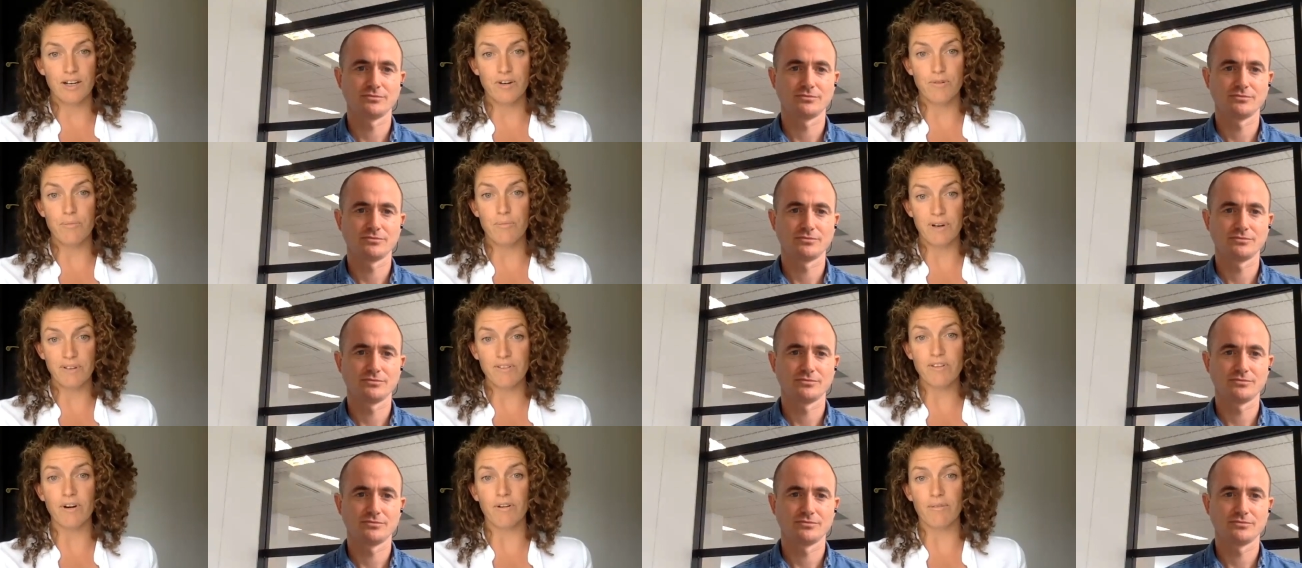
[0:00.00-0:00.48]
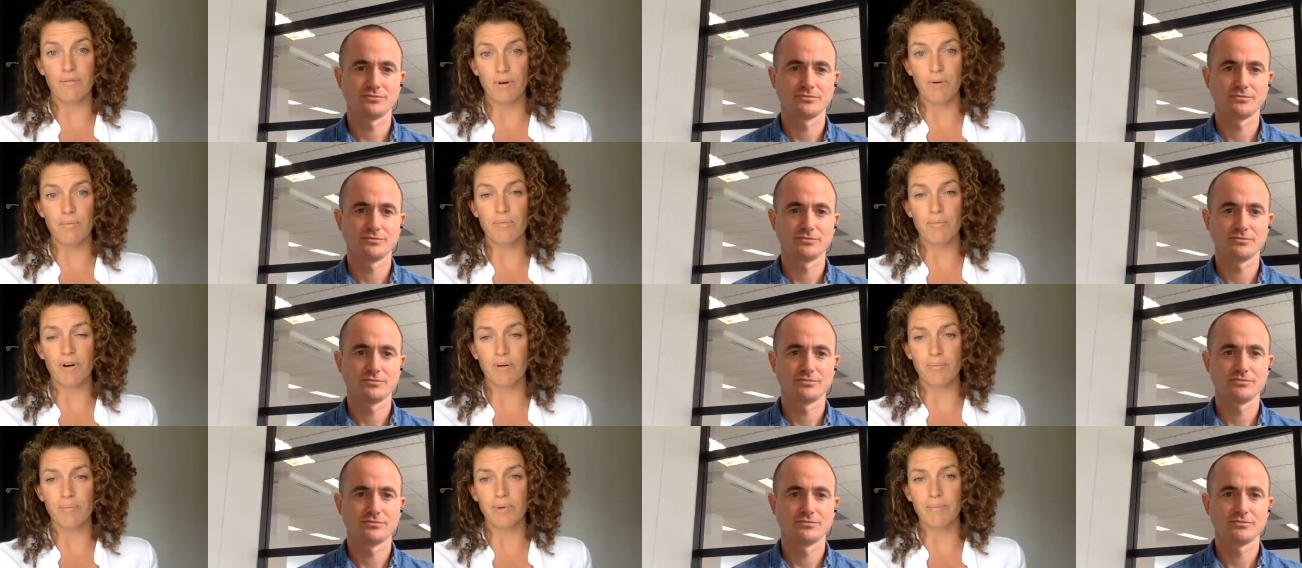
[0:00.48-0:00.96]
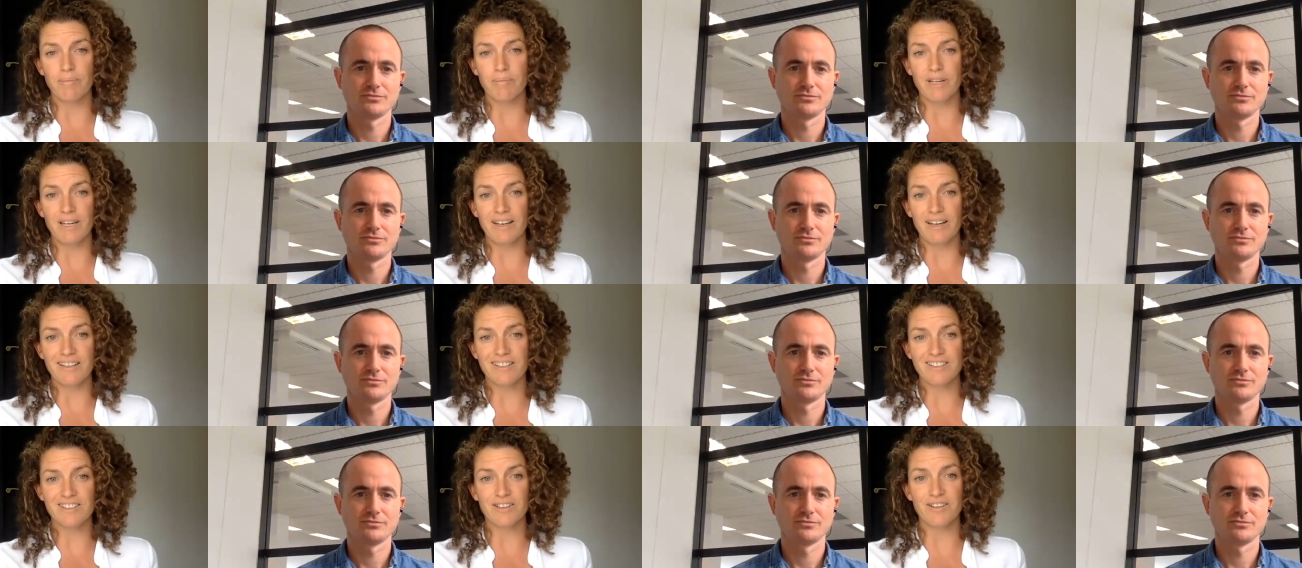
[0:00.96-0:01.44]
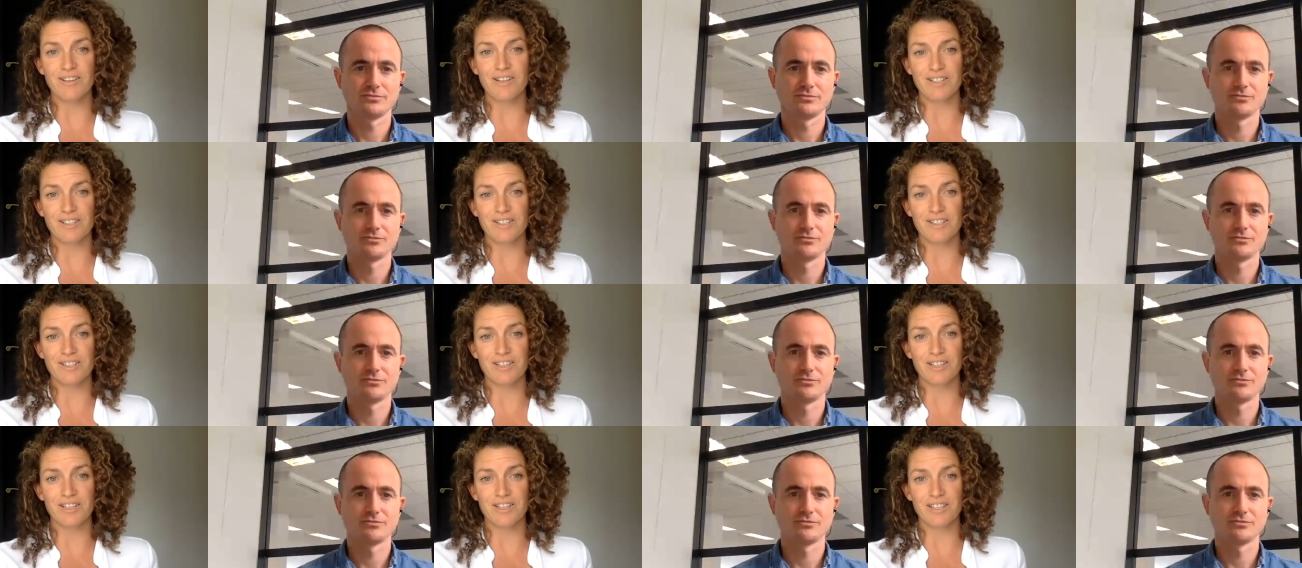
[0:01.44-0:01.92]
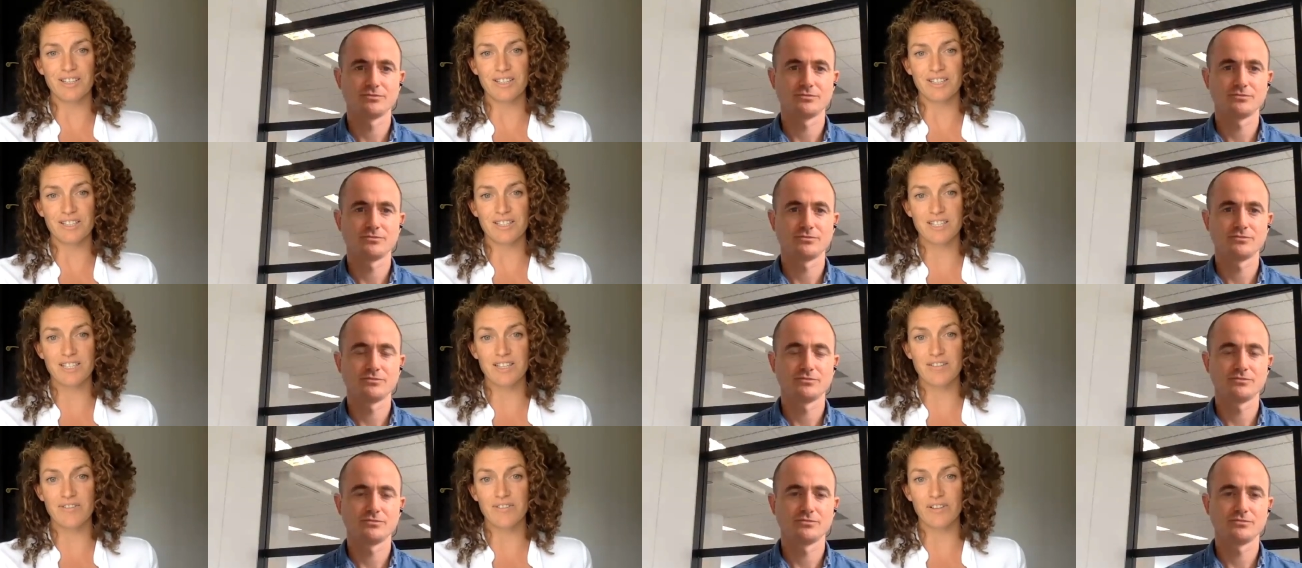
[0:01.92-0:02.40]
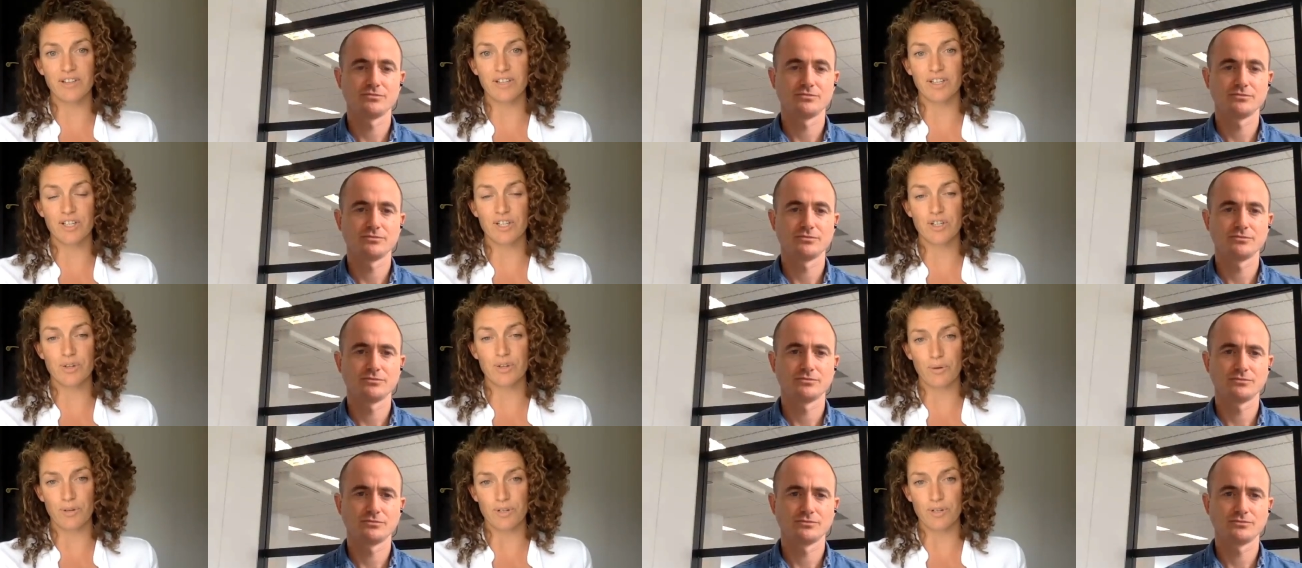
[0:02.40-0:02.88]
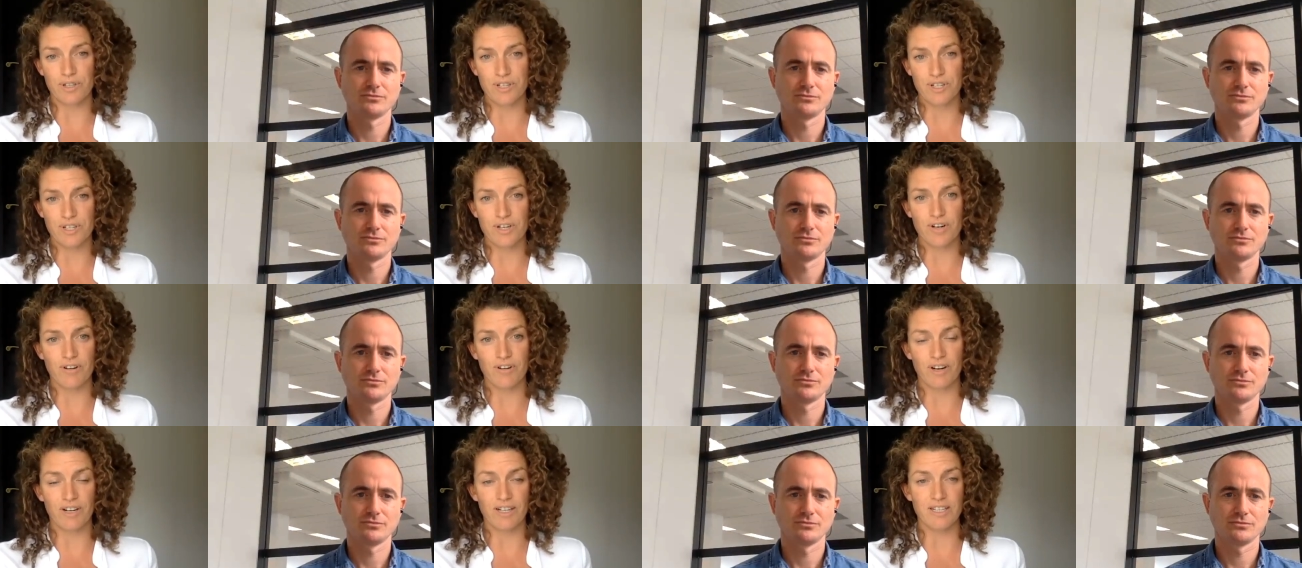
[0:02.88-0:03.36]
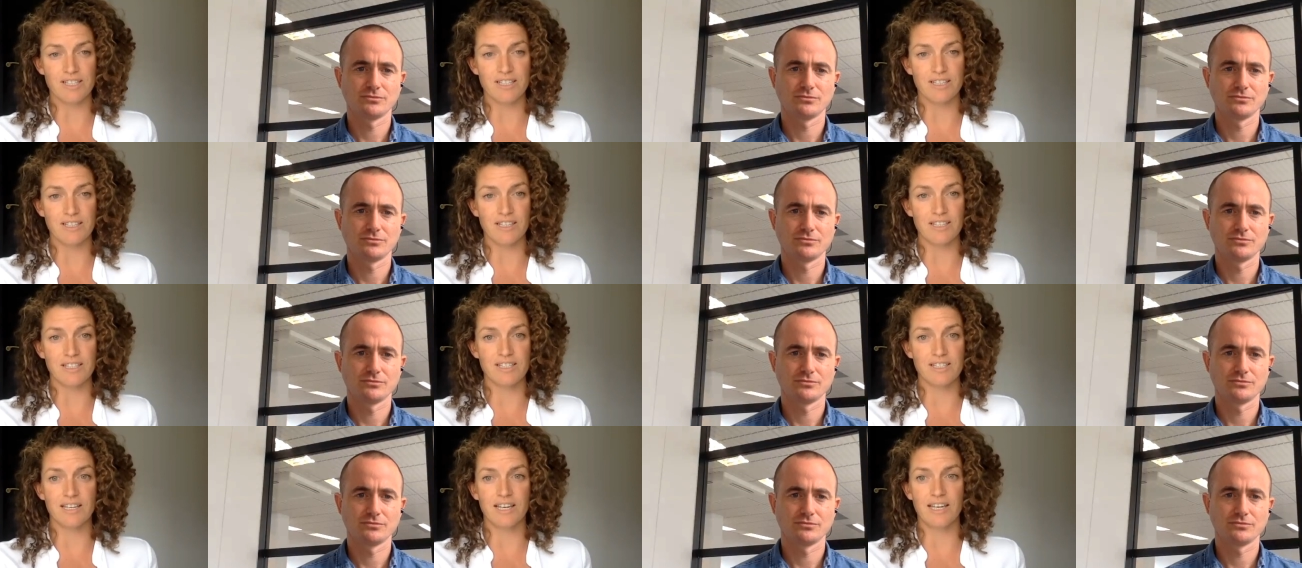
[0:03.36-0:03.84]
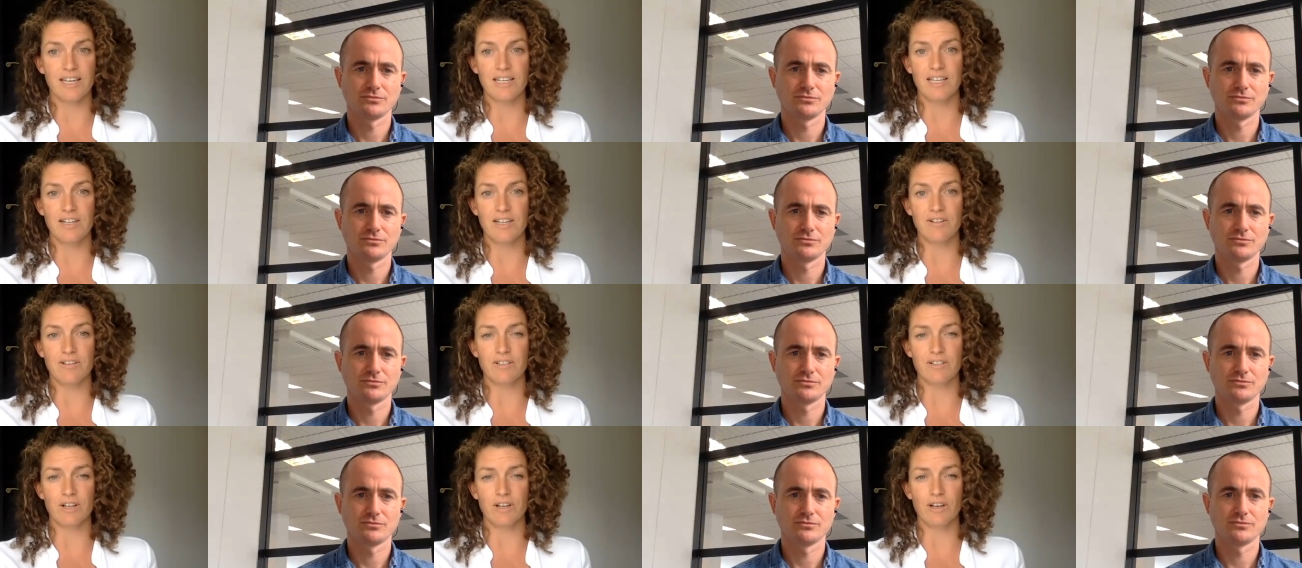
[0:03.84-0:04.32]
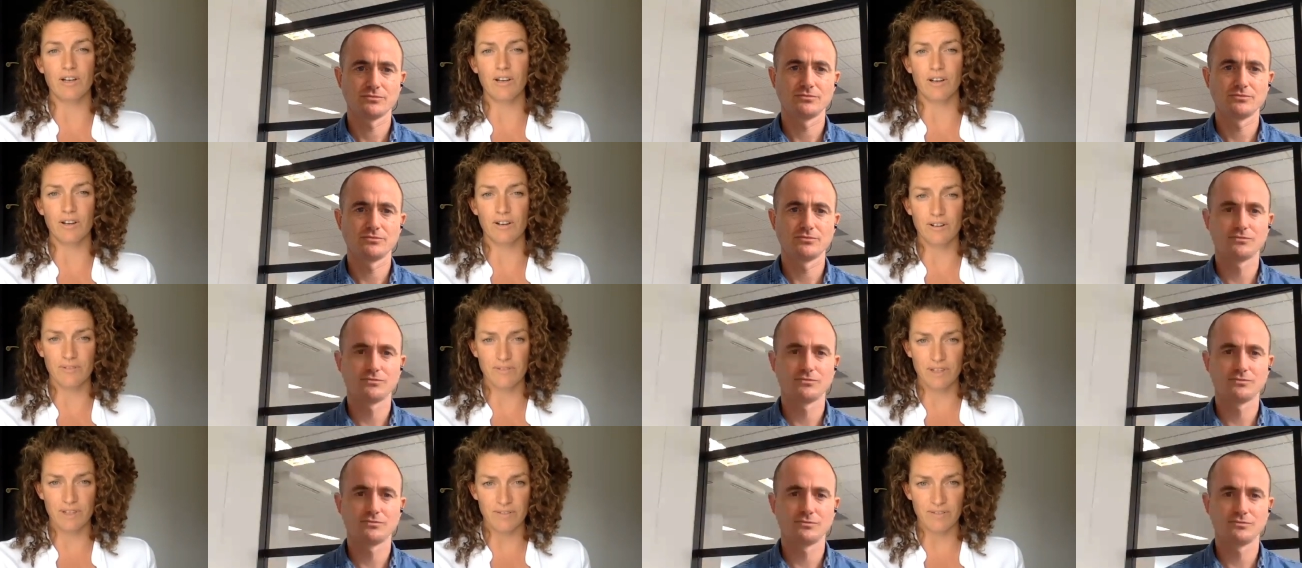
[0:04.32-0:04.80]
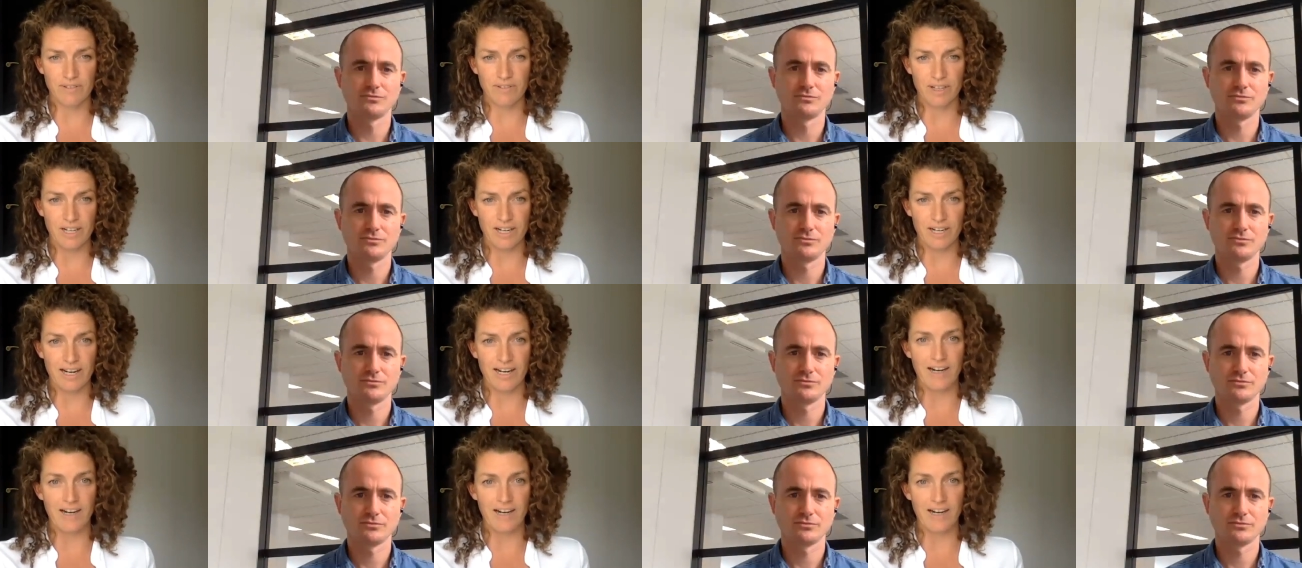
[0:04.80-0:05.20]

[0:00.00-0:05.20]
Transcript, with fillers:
Speaker 1: we've got a real problem here. So it's the the seafaring shortage crisis, and there is a lot mm-hmm. of now.